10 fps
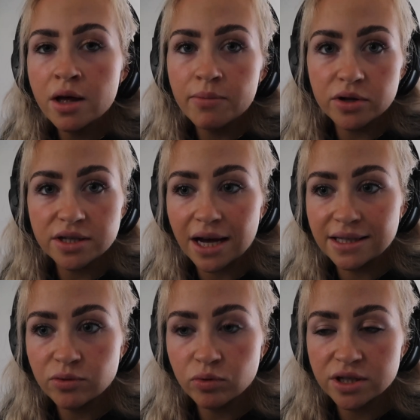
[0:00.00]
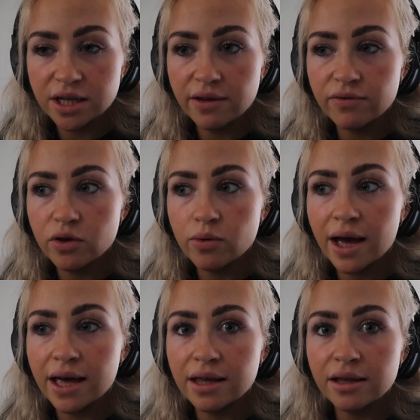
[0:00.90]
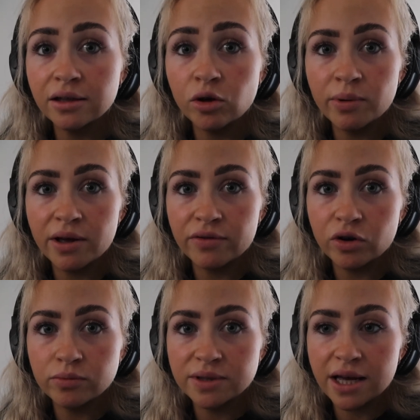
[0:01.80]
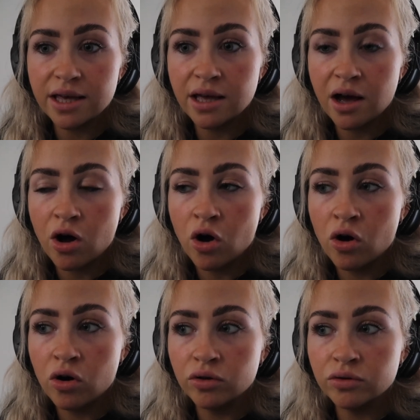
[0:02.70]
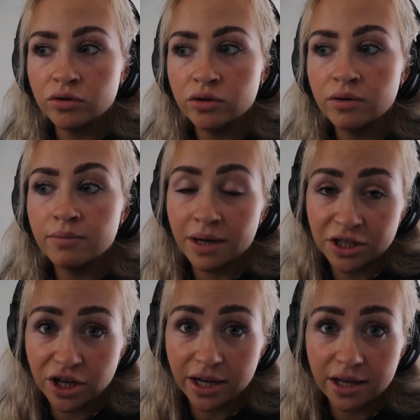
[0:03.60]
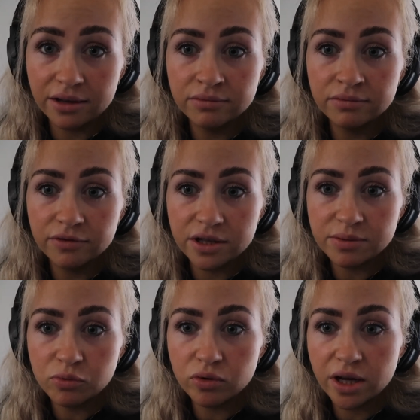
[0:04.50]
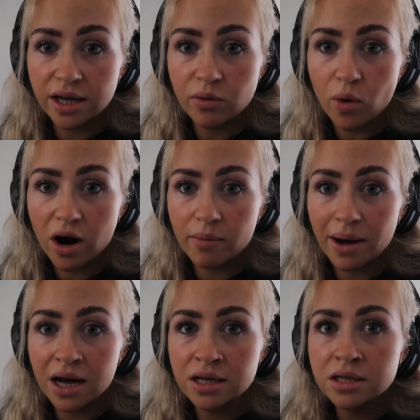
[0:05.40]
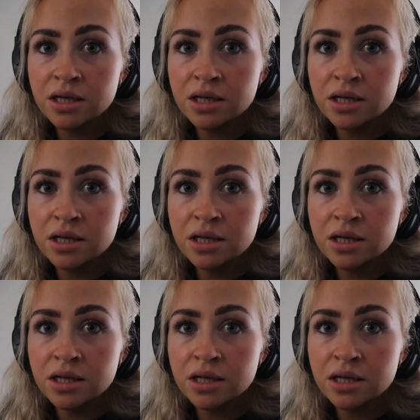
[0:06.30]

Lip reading: But I did want to give you a little bit of an update on my check-in this morning and where I'm at.